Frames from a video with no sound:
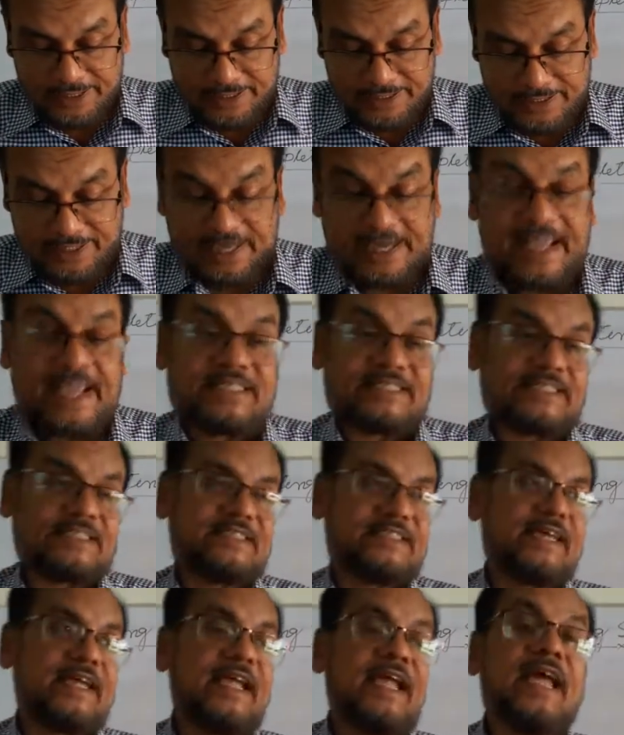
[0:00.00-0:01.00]

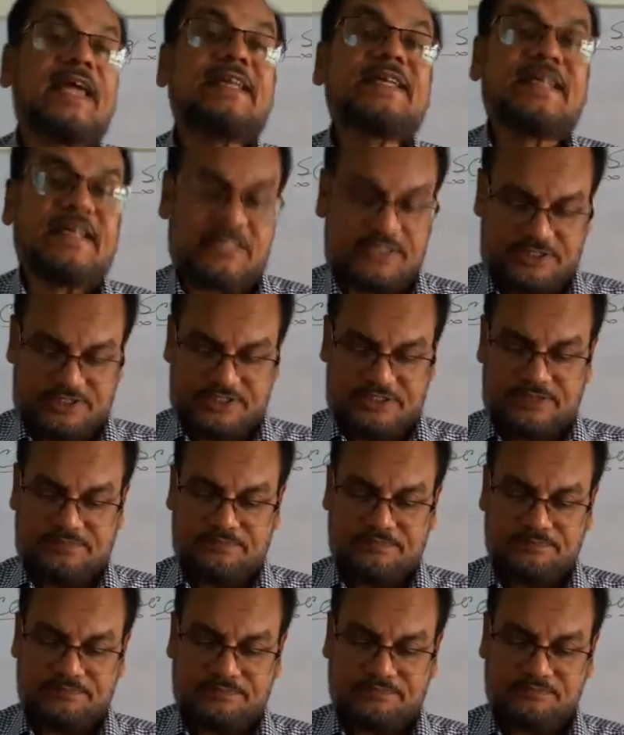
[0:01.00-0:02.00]
Lest, L-E-S-T.
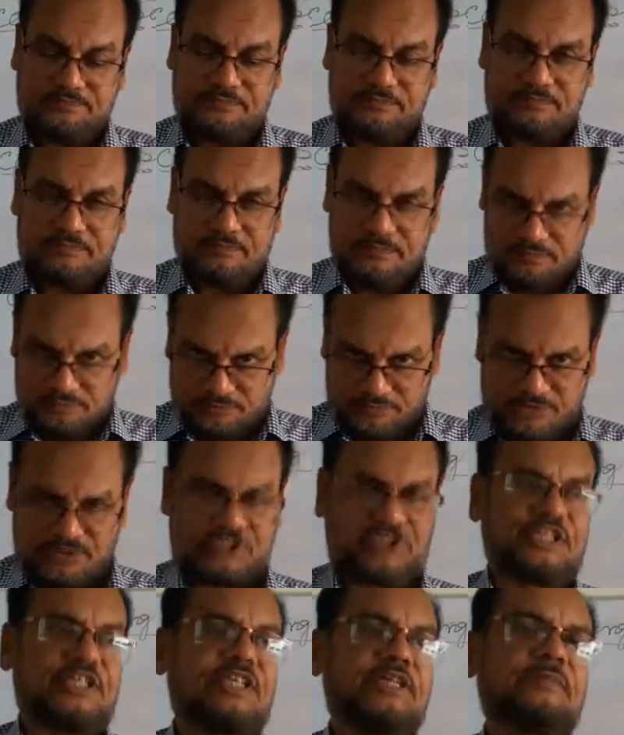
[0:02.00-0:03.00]

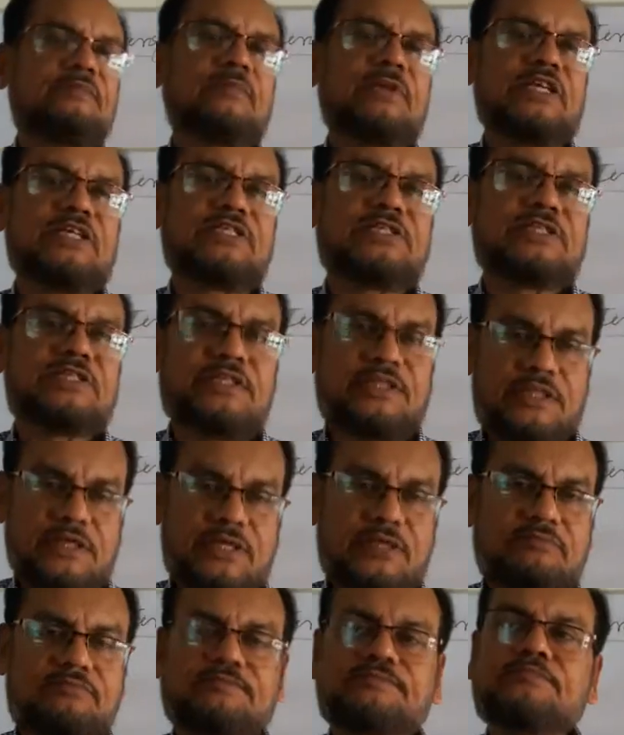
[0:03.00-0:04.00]
See, please, in the
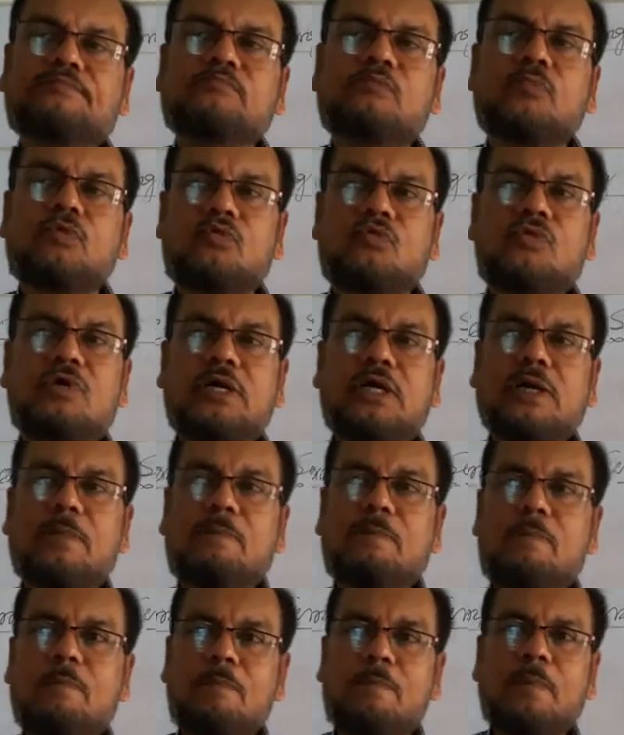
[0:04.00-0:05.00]
book.
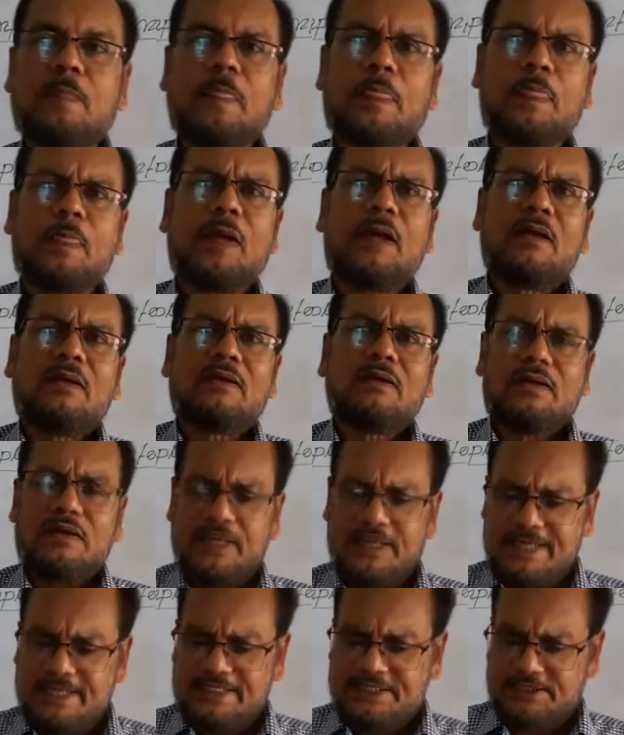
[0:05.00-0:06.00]

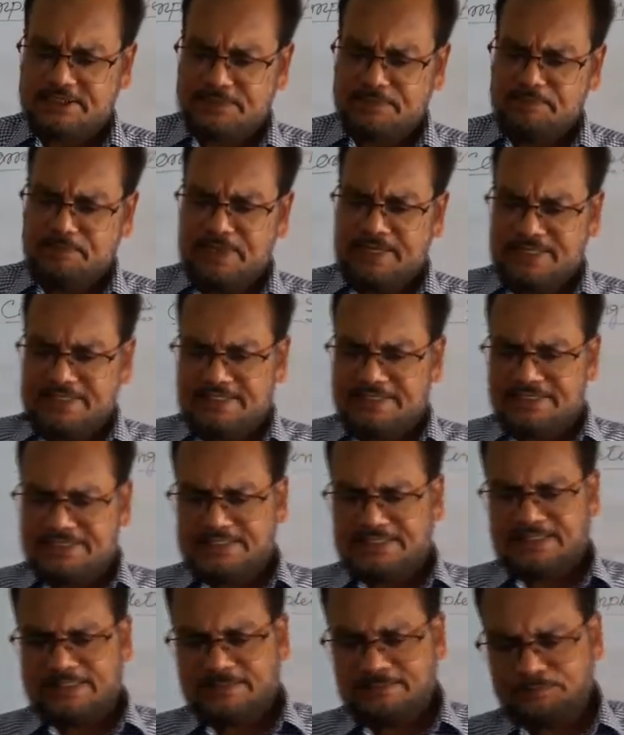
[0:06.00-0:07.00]
Lest
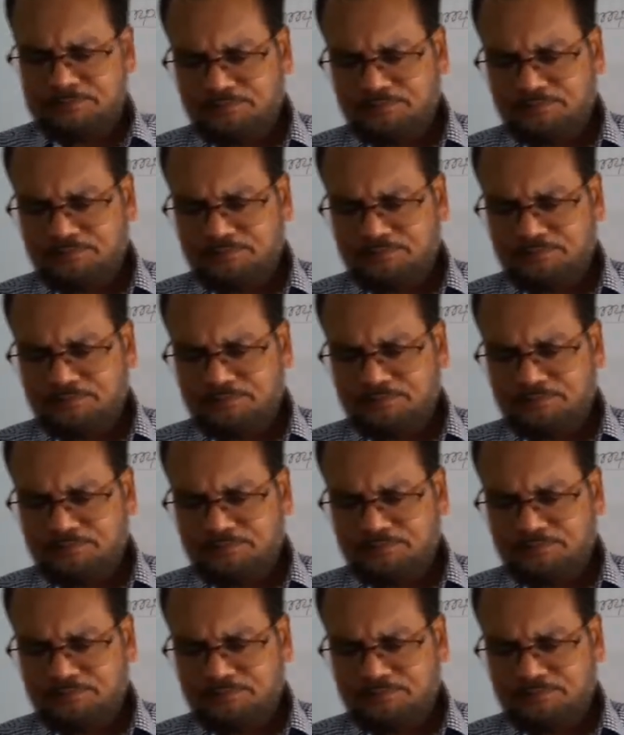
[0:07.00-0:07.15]
means